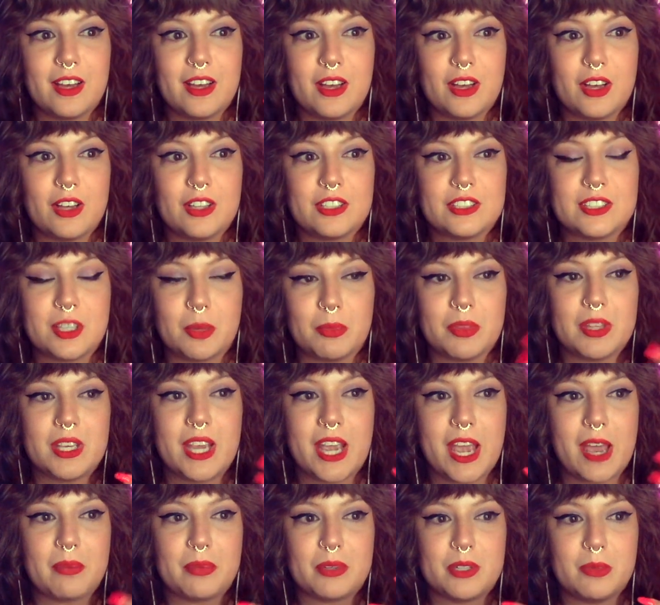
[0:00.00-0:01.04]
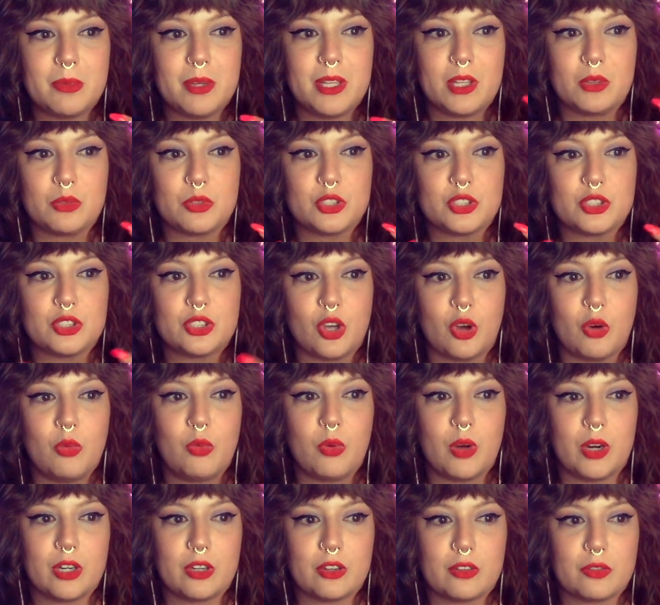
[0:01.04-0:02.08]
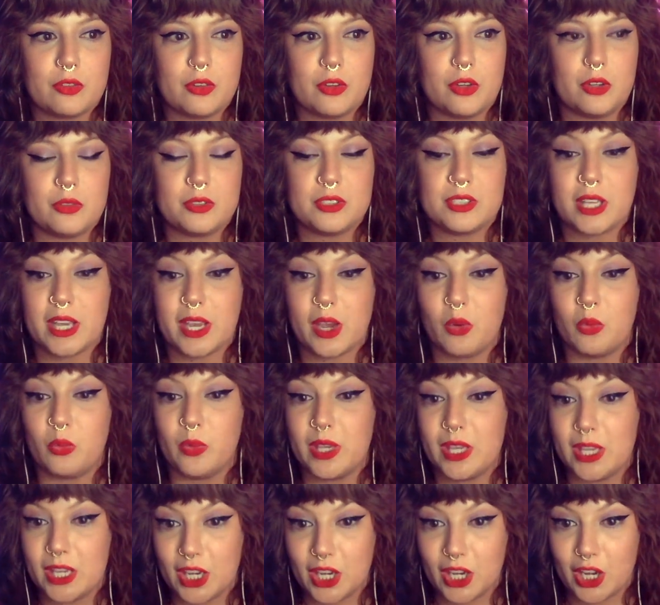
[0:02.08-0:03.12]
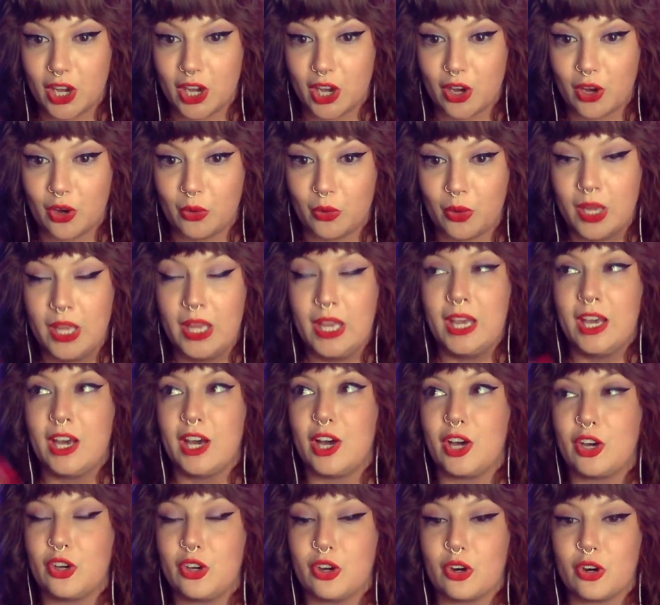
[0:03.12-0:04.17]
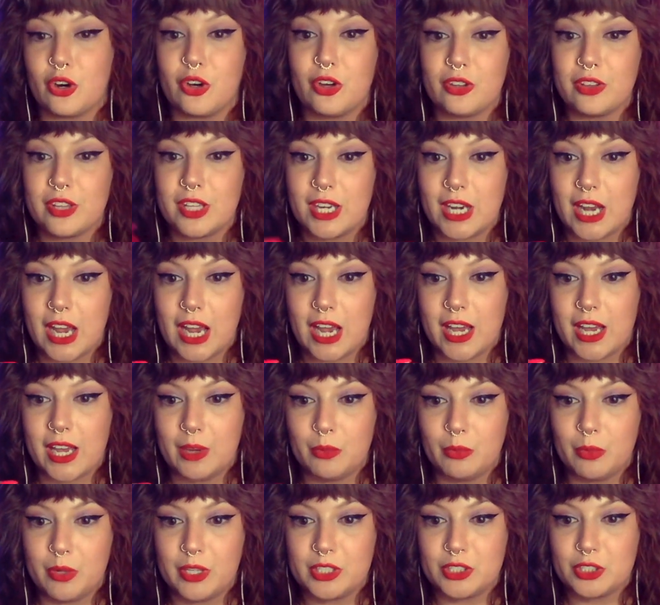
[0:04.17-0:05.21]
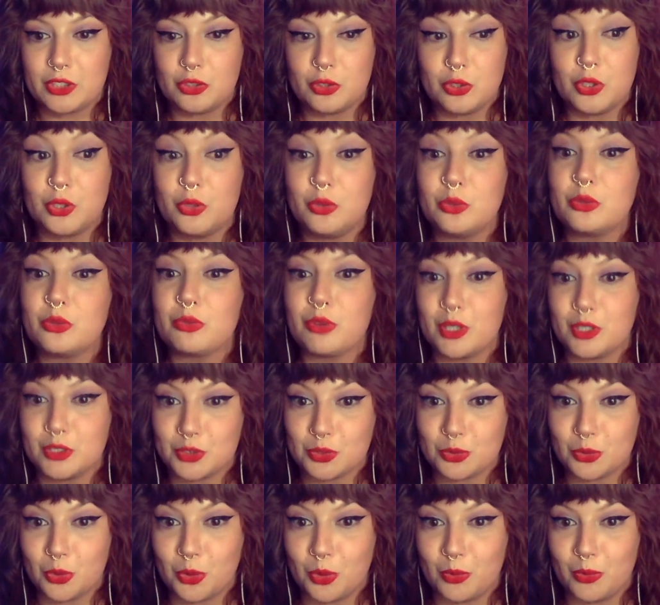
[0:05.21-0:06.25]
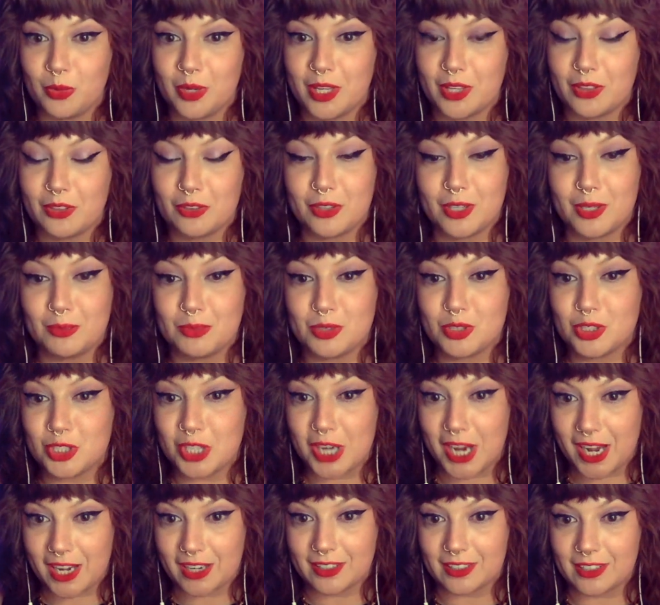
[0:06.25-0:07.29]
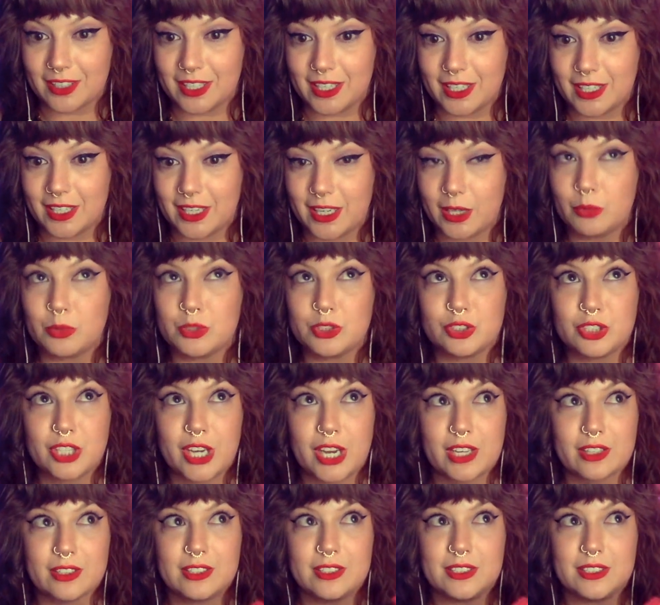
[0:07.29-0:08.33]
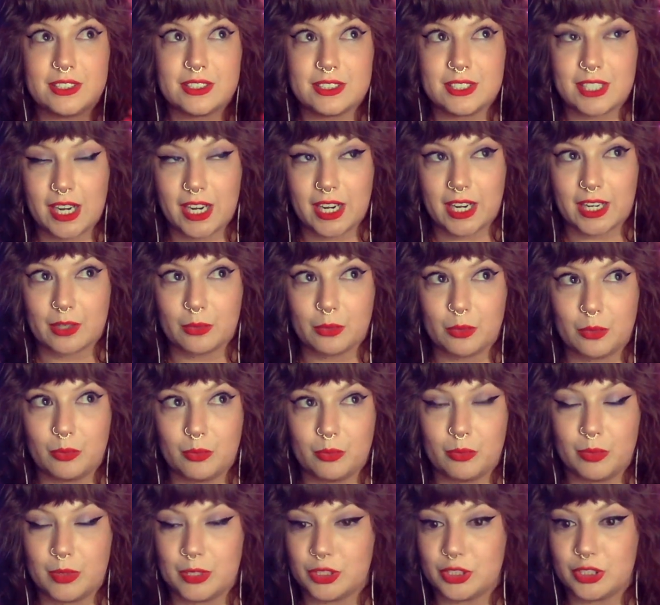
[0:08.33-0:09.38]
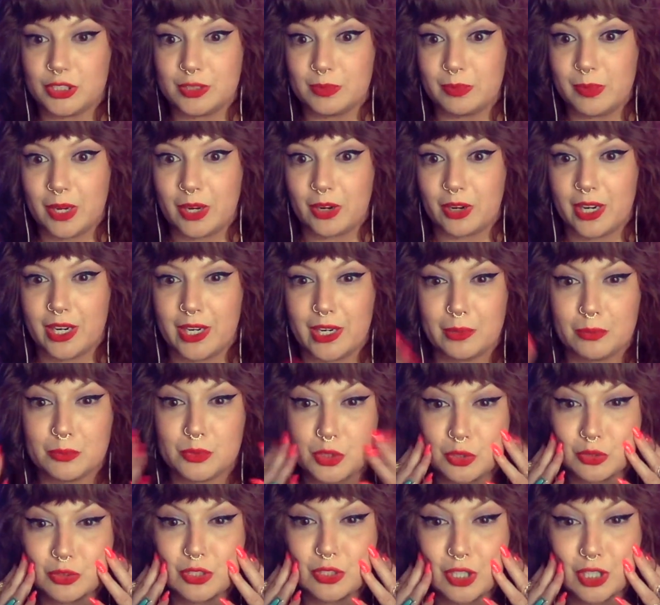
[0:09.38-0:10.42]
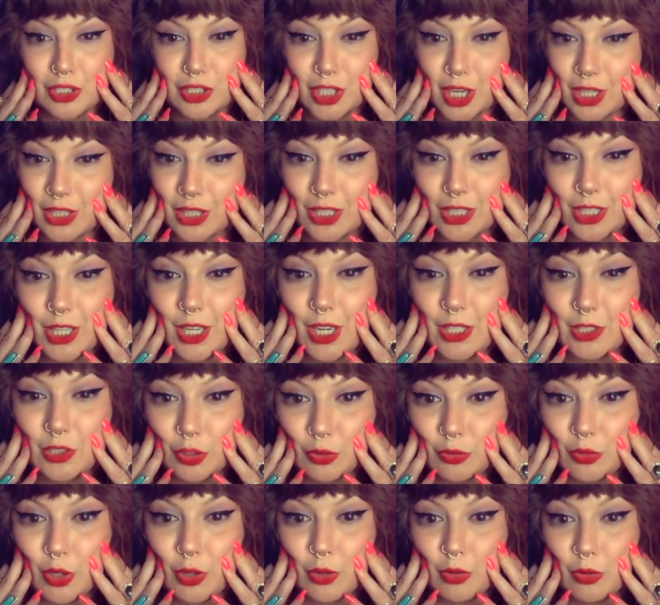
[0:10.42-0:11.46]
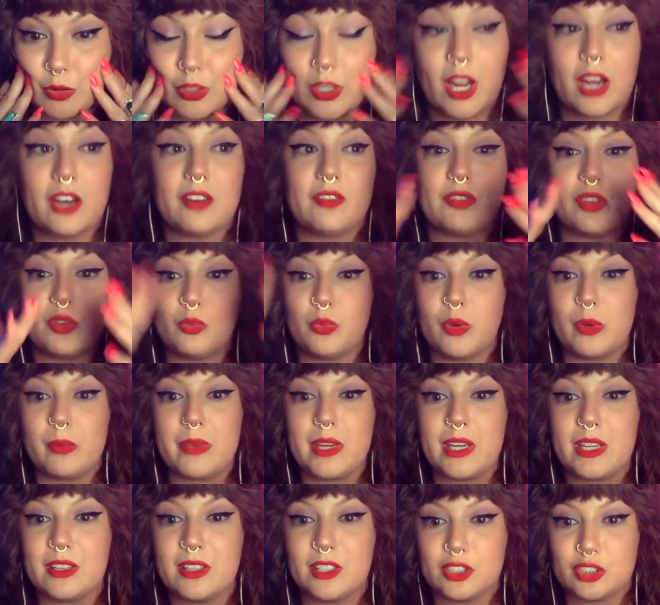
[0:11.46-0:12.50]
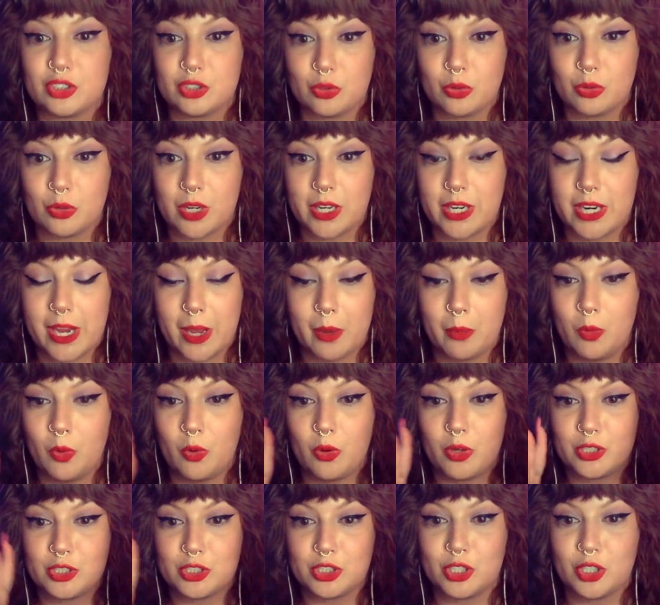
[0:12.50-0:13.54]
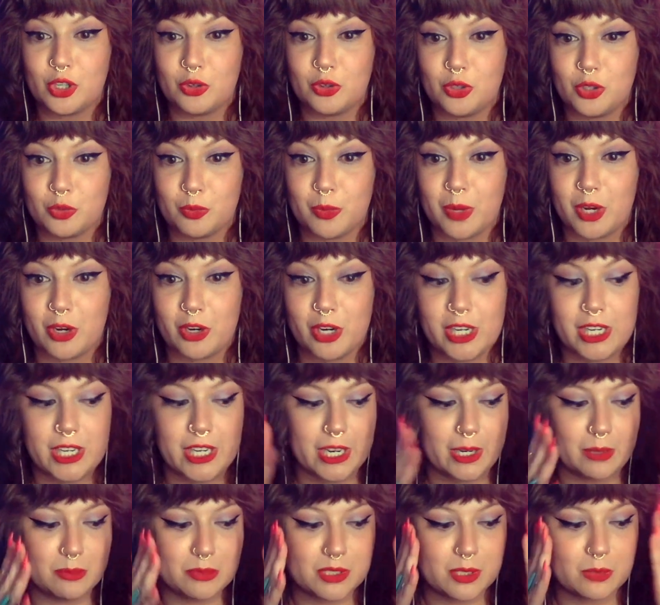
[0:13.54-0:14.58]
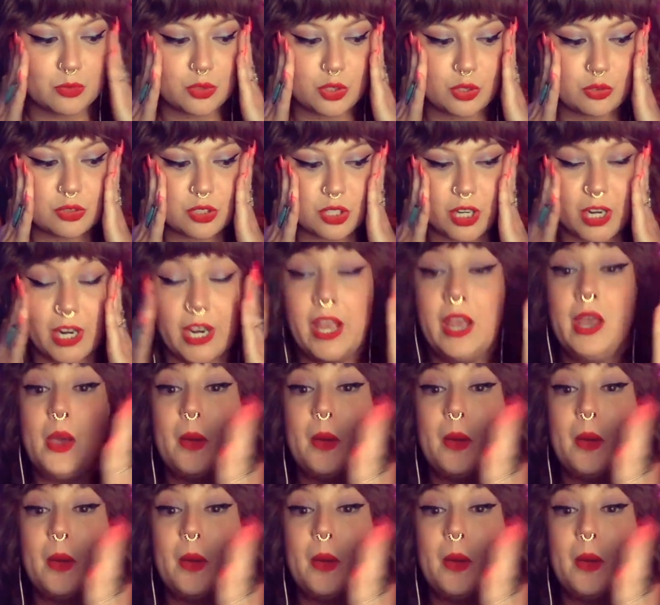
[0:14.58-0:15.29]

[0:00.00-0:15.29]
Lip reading: Something happened to me that was so wonderful. It was like a week ago. A girl that I went to Lutheran school with, her name's Jacqueline. It was Jacqueline Stack, but she's married. I'm so sorry, Jacqueline. I don't know. None of the women in this story, I'm going to know your married names. I'm so sorry.